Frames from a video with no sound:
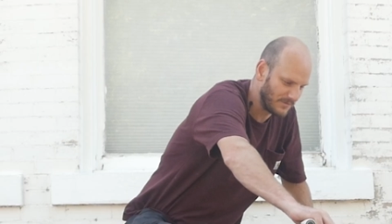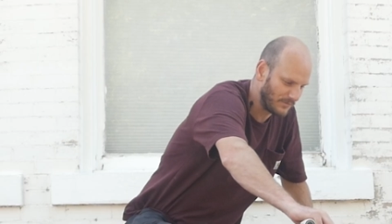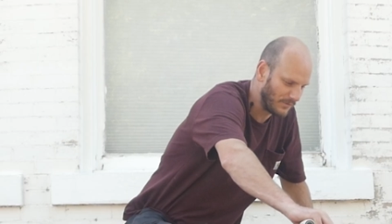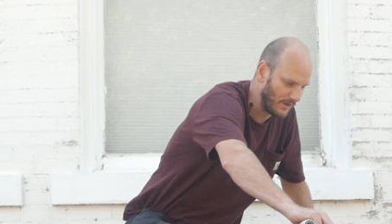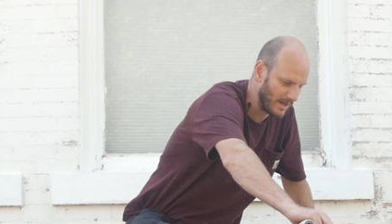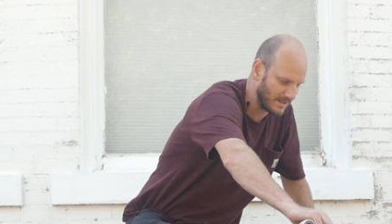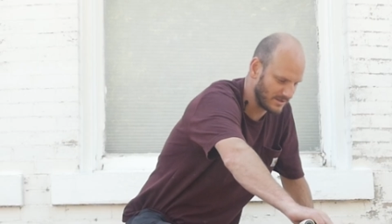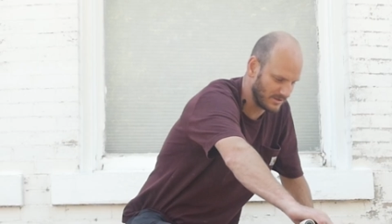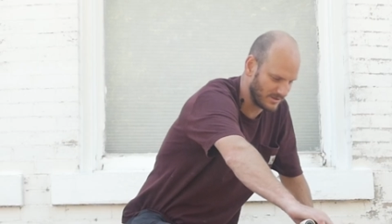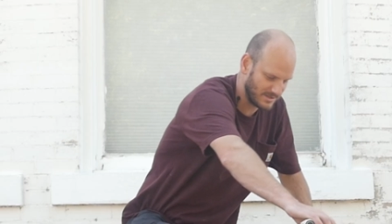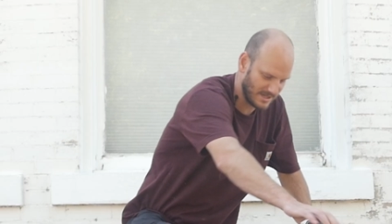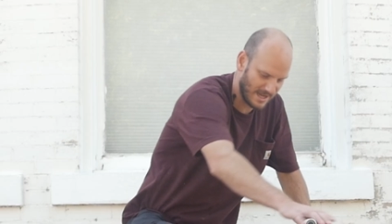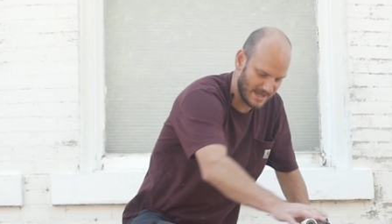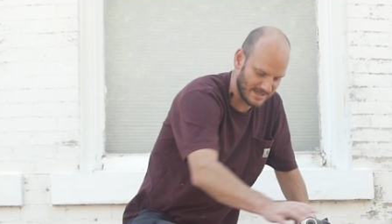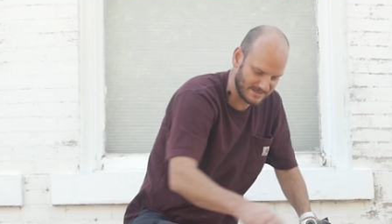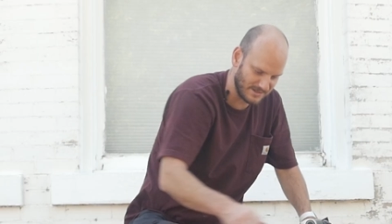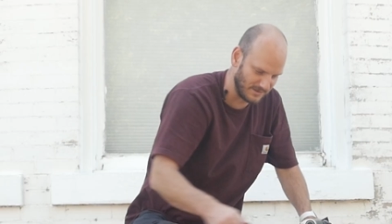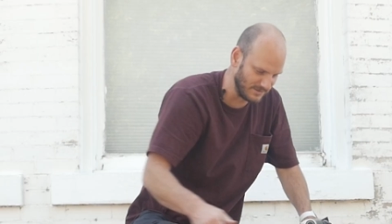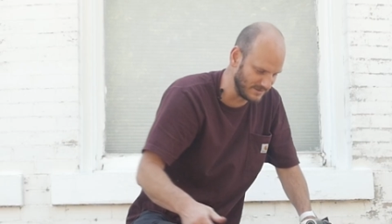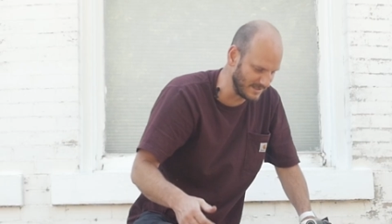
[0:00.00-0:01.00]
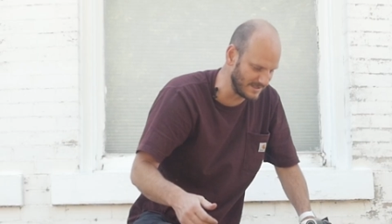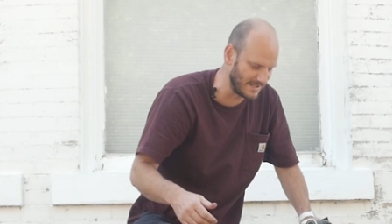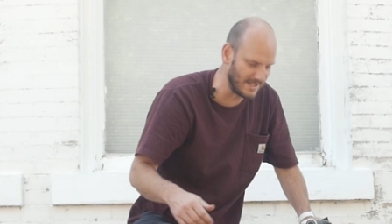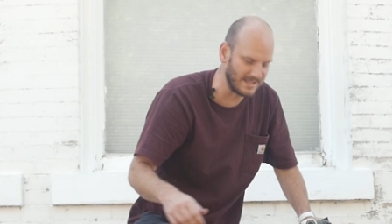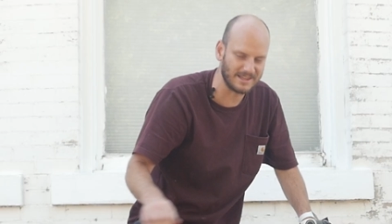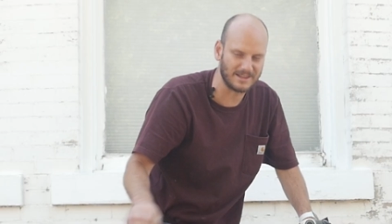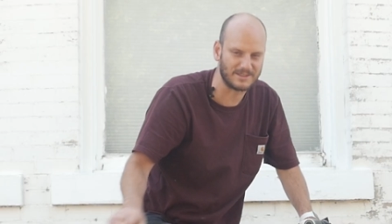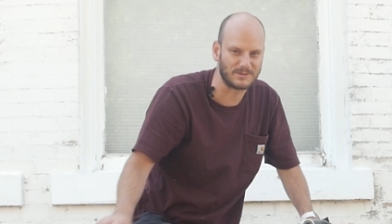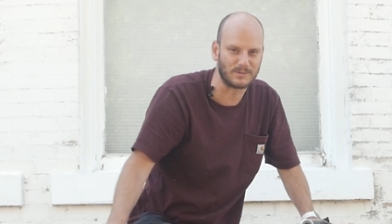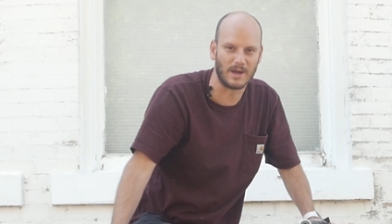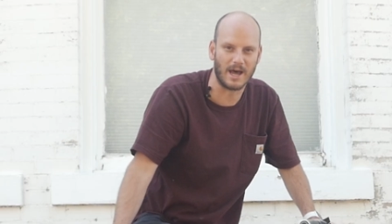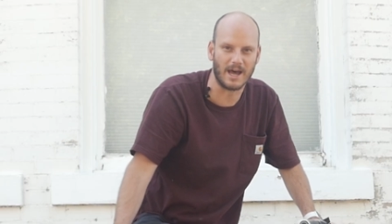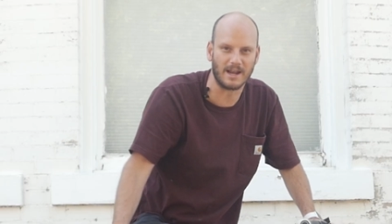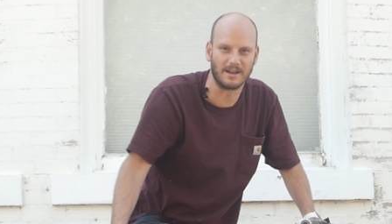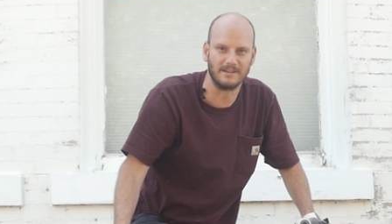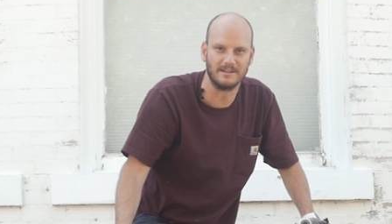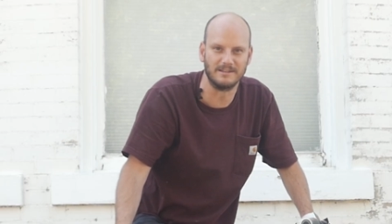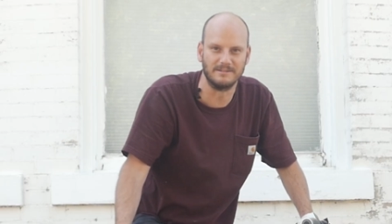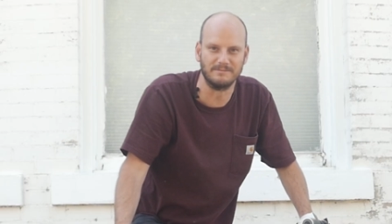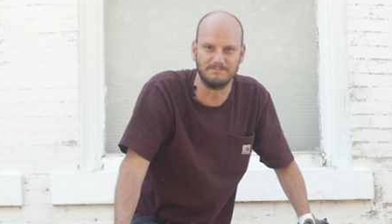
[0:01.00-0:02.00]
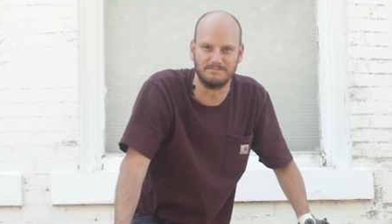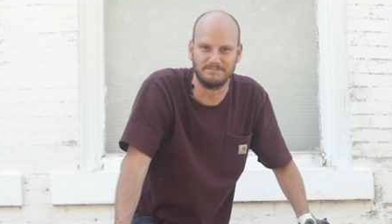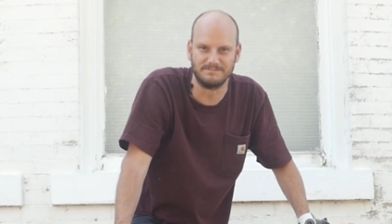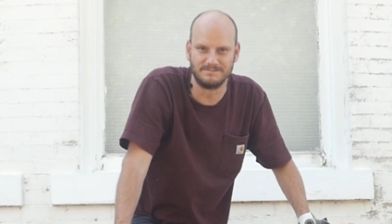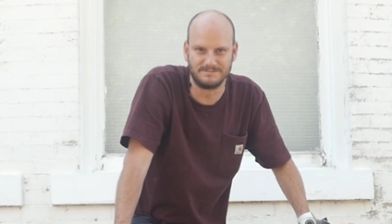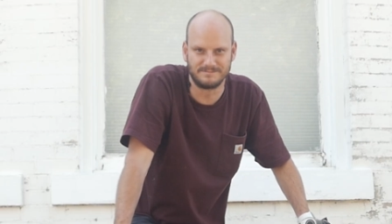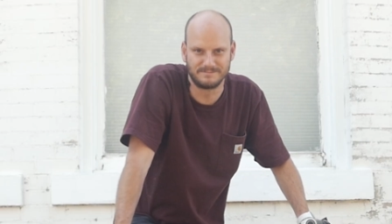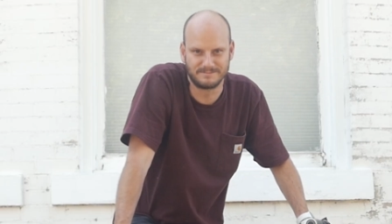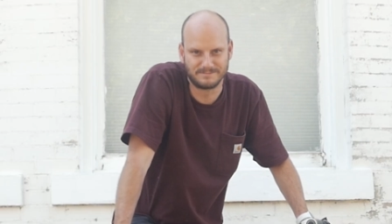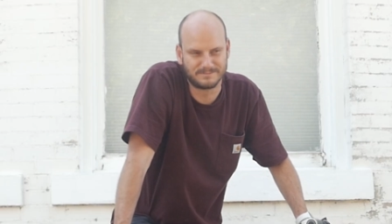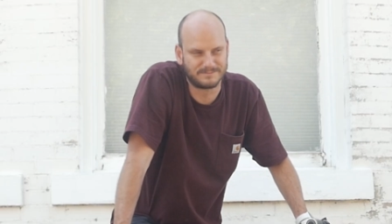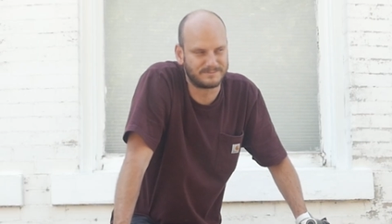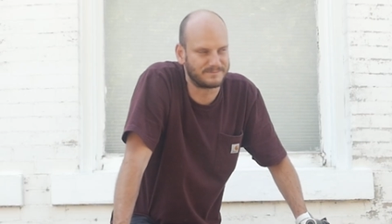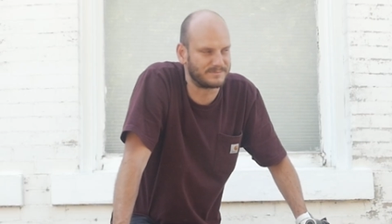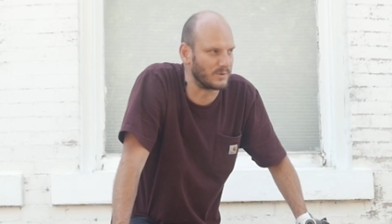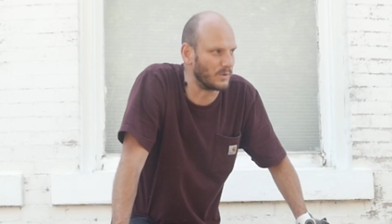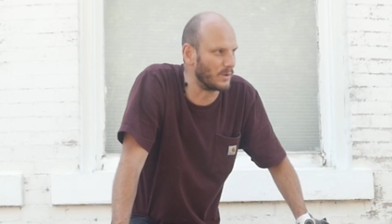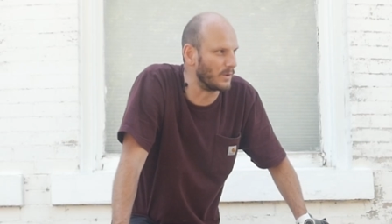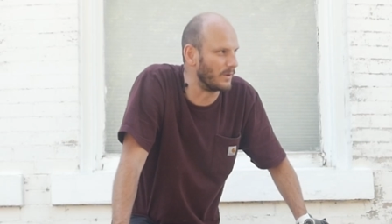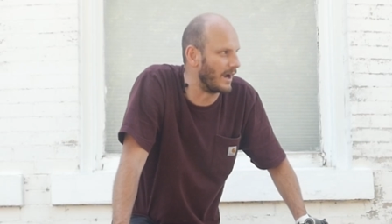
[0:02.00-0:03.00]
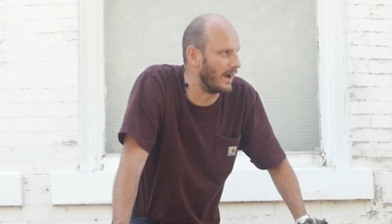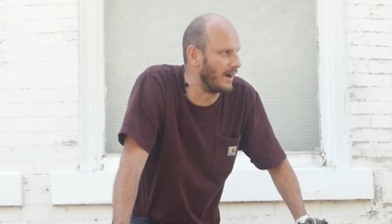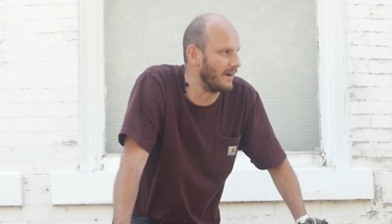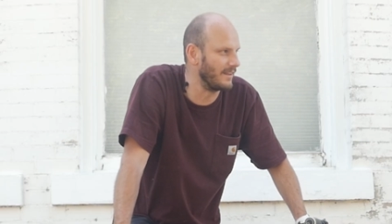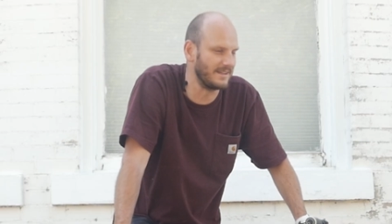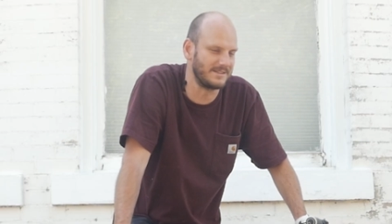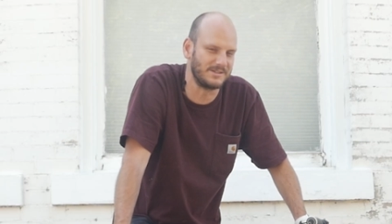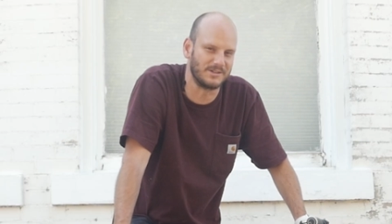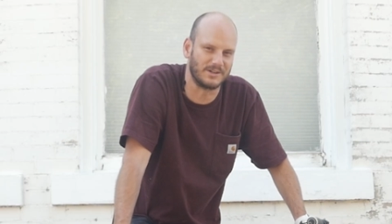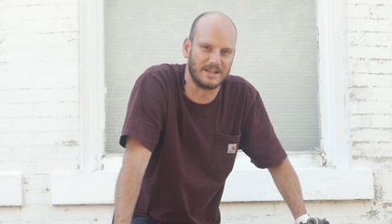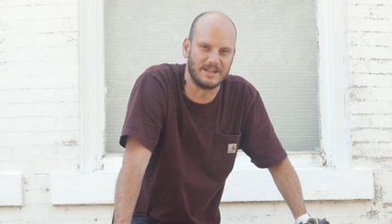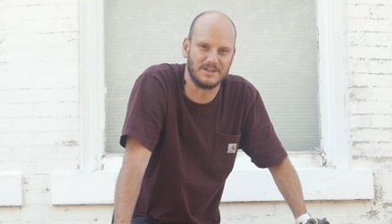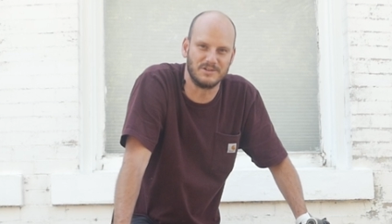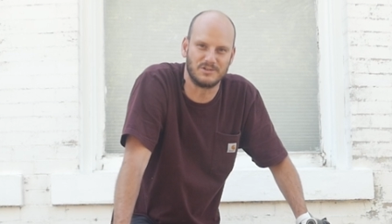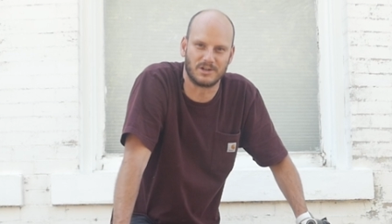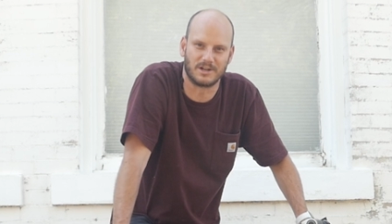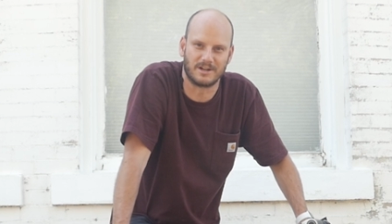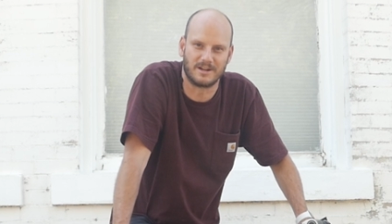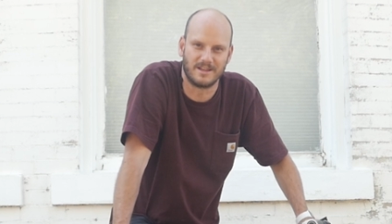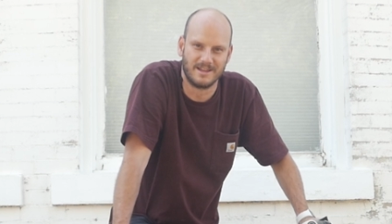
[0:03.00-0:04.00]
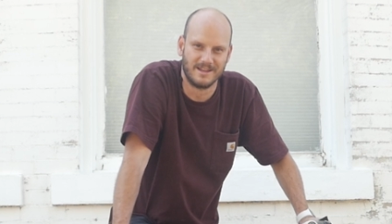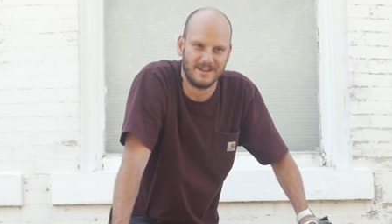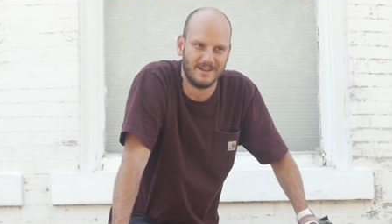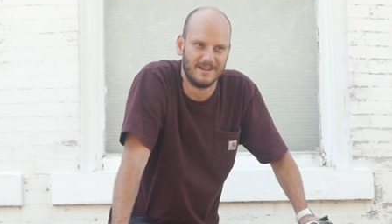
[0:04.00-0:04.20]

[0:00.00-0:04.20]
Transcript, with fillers: it for exercise. Don't just hit the throttle and do around unless you're injured